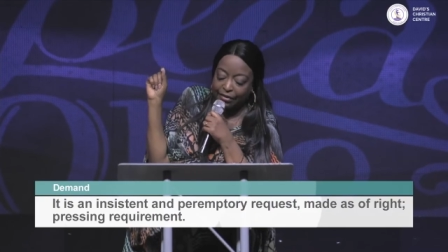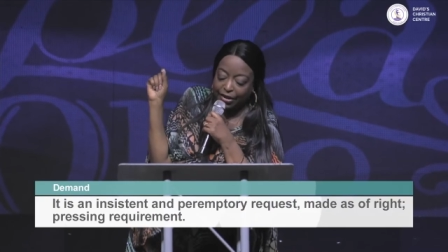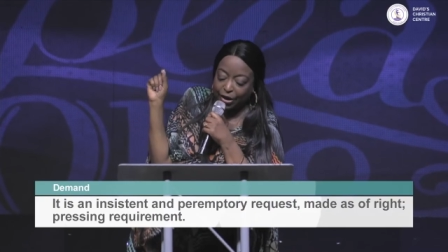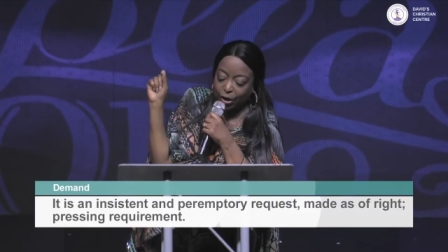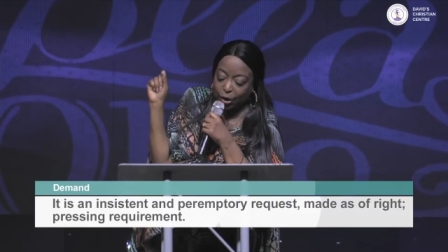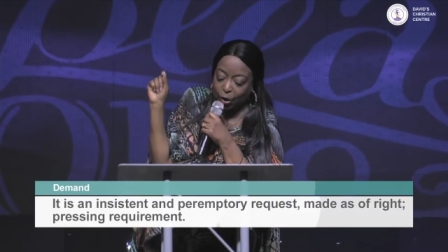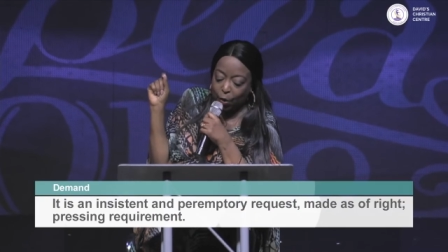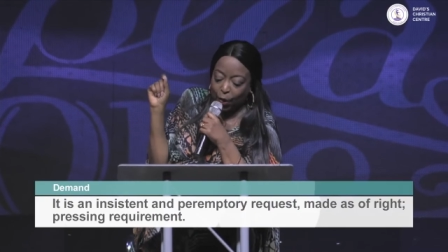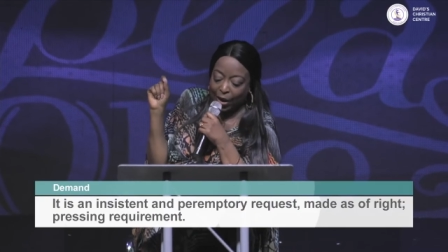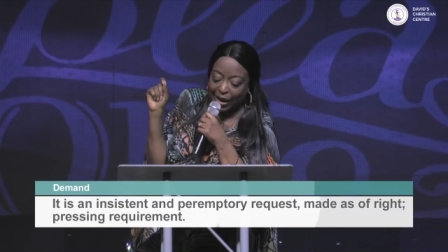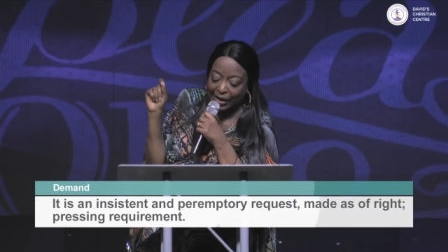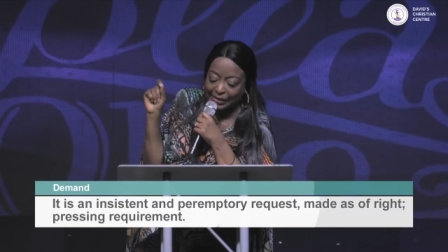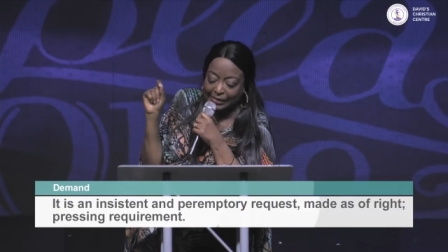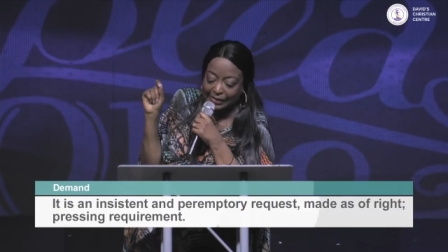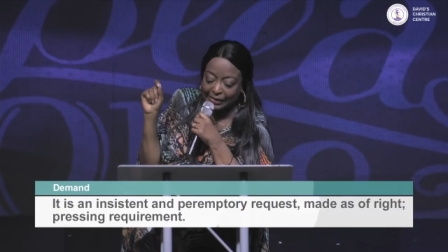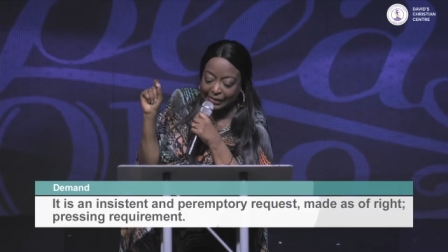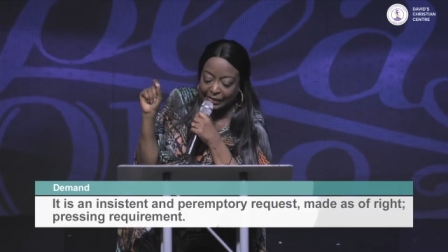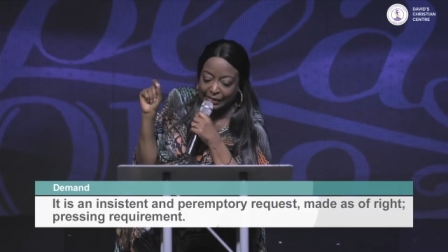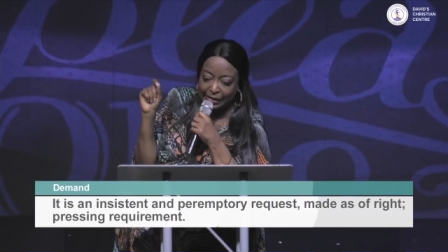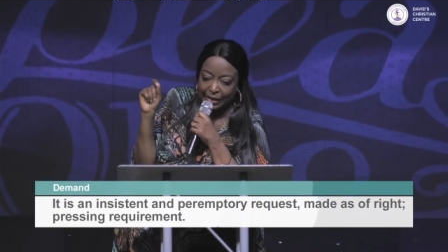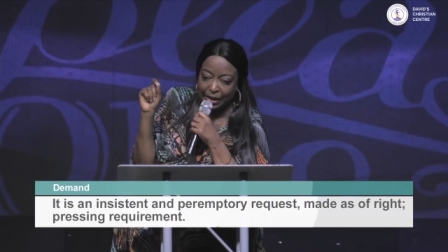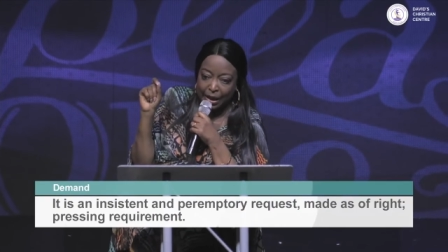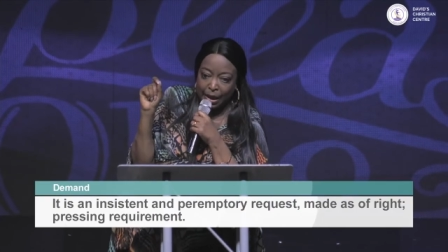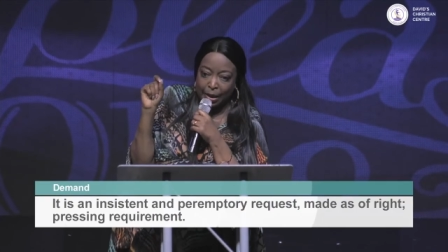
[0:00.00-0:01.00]

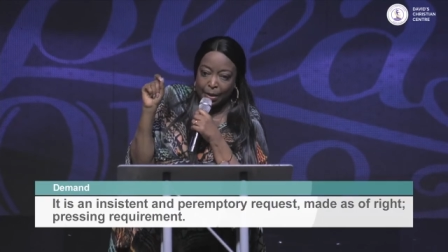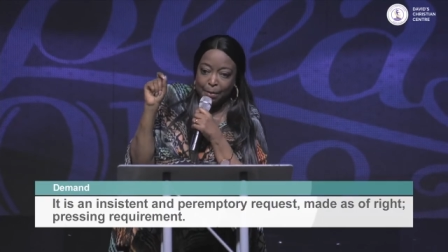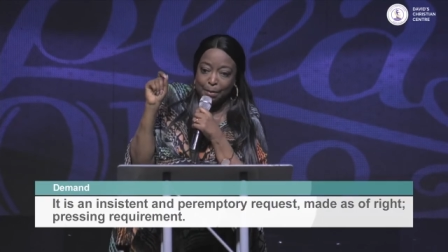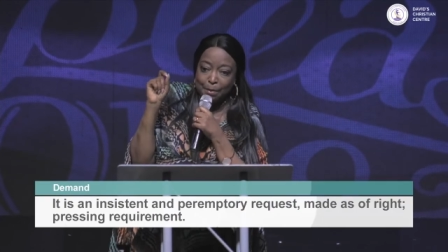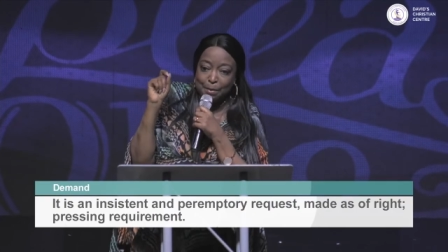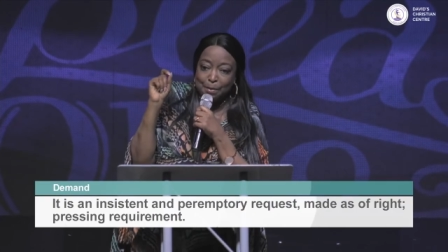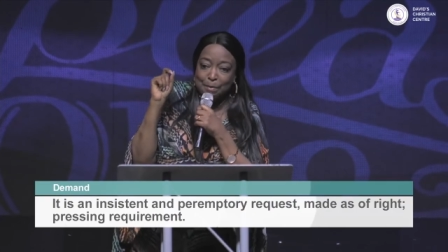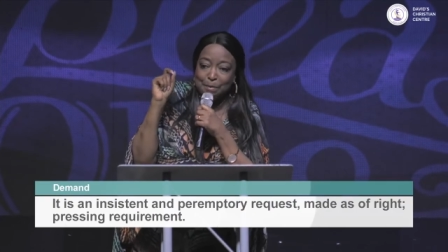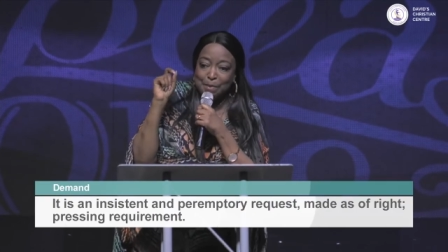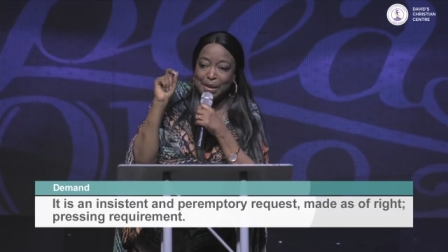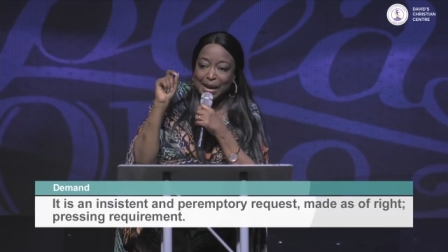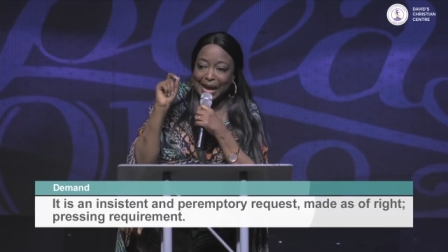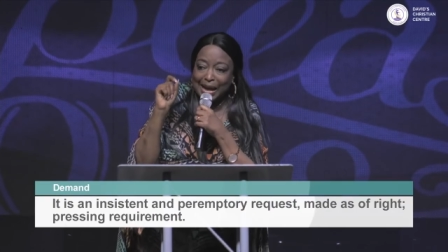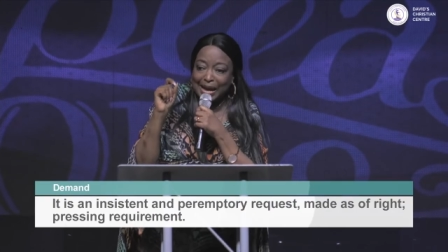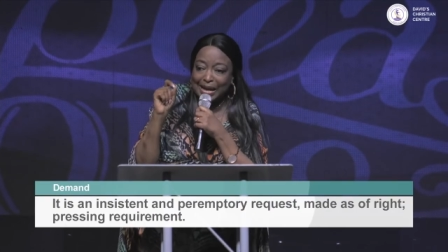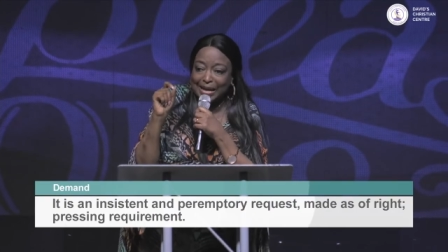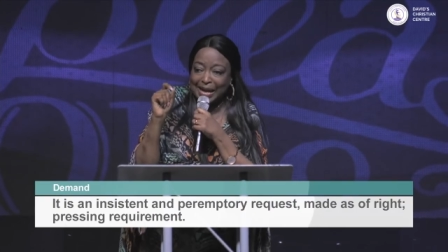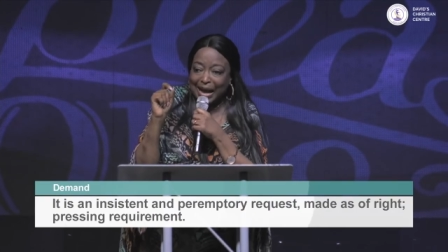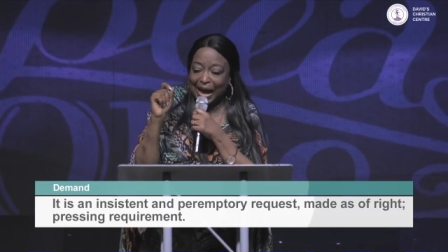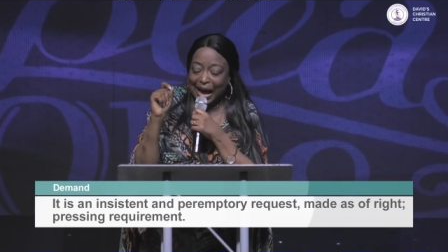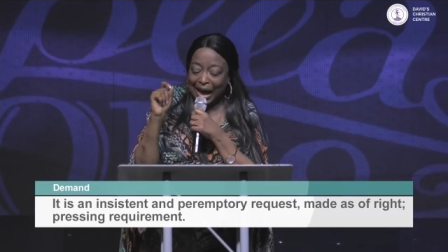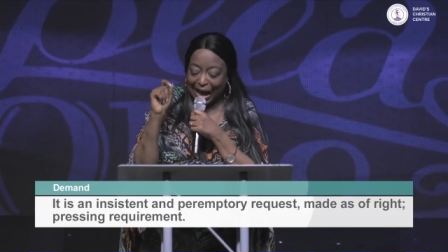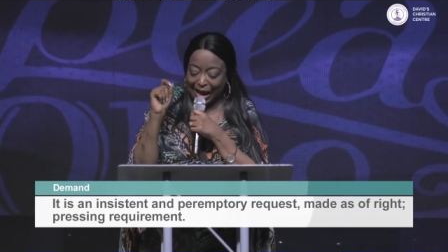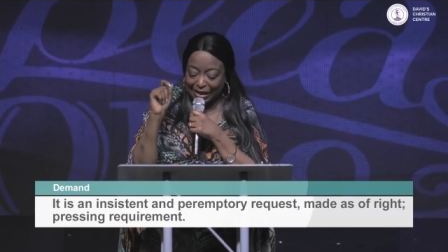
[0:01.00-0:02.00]
Request
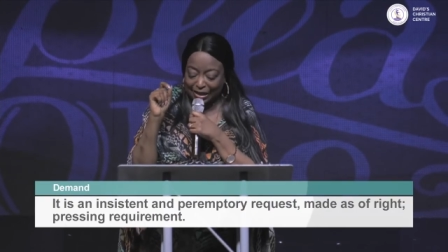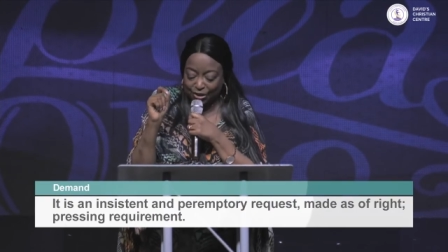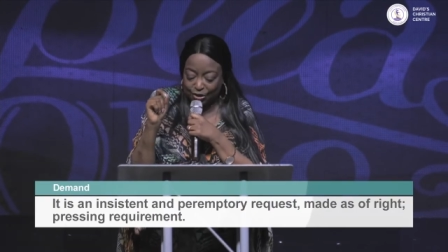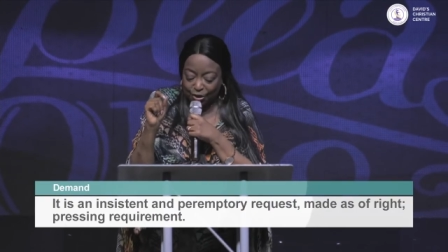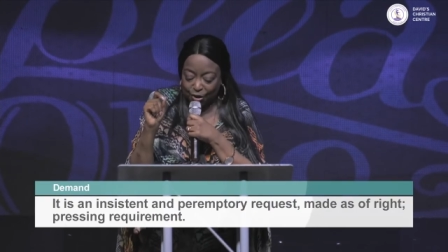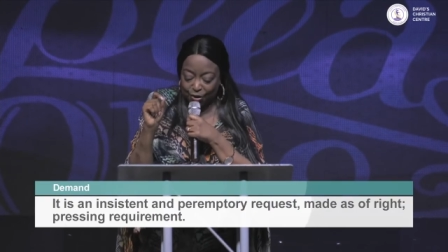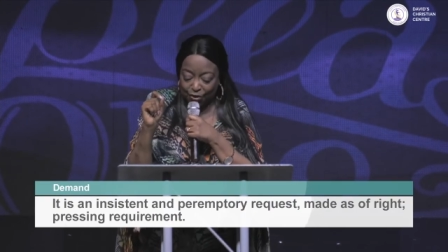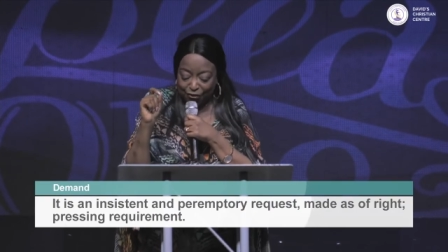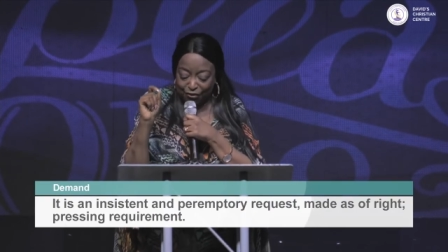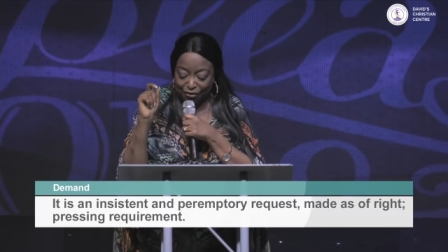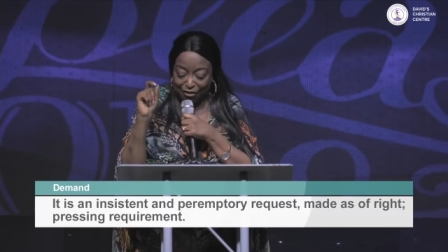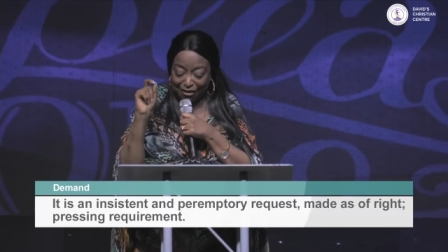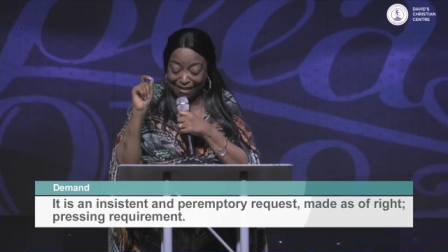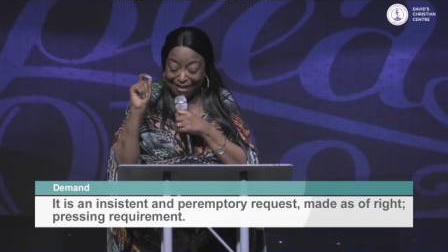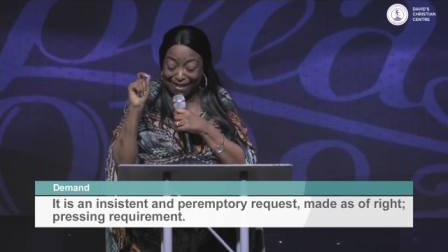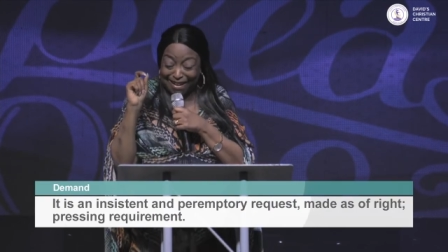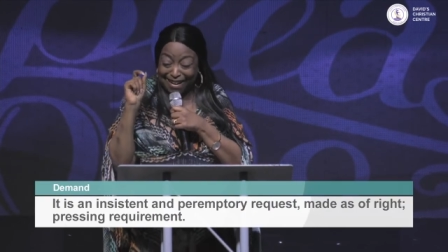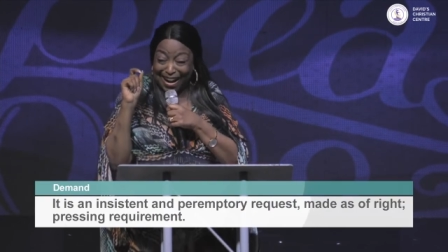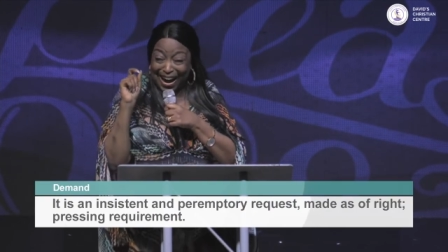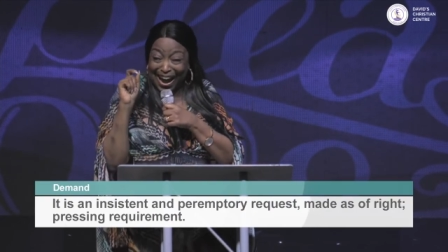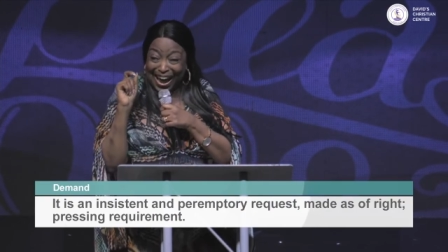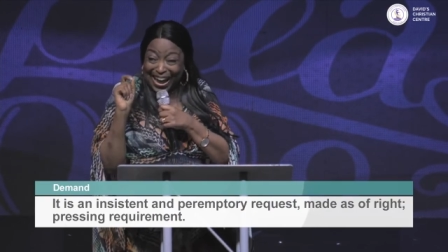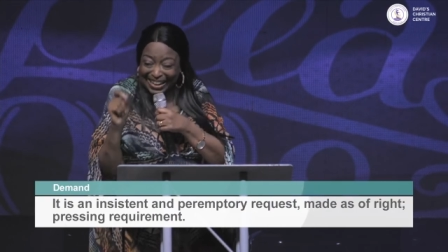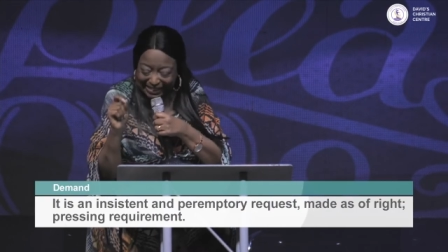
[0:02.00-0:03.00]
made as of
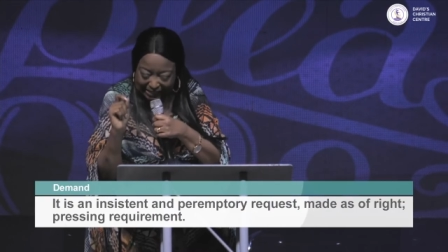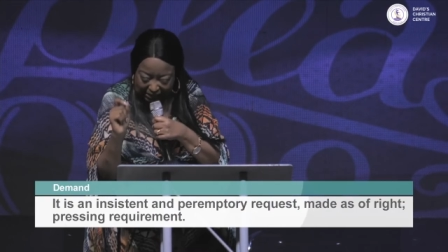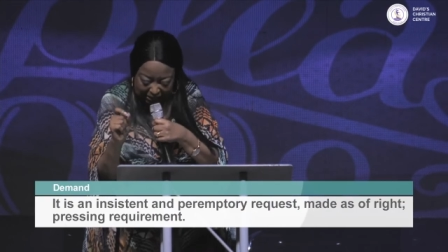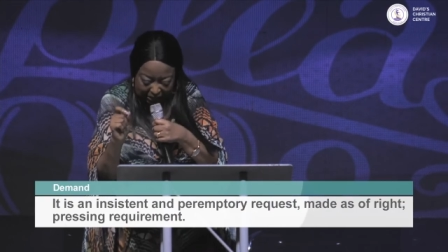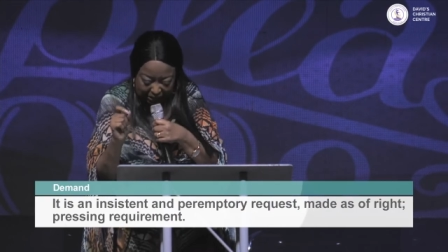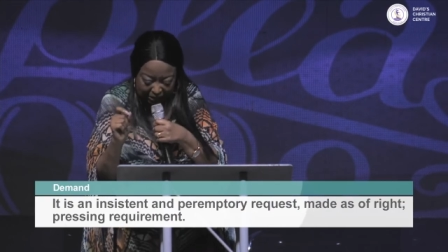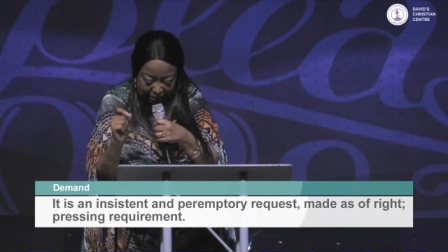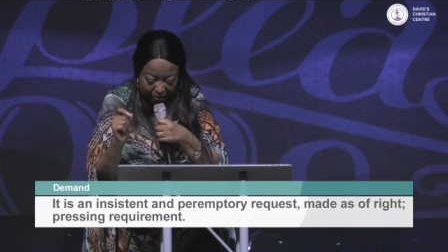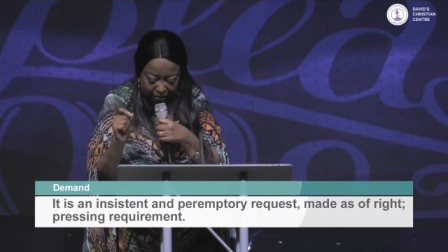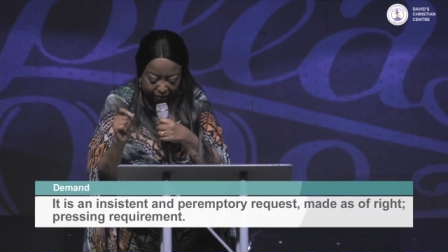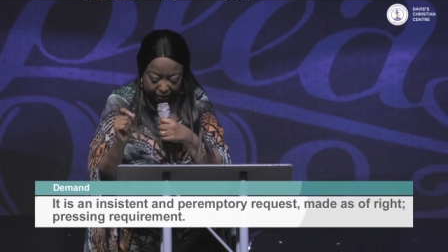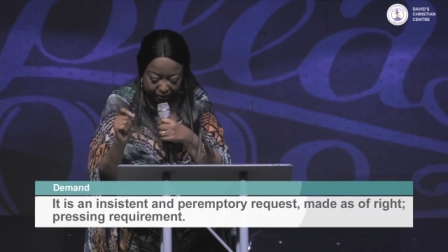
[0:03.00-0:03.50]
right,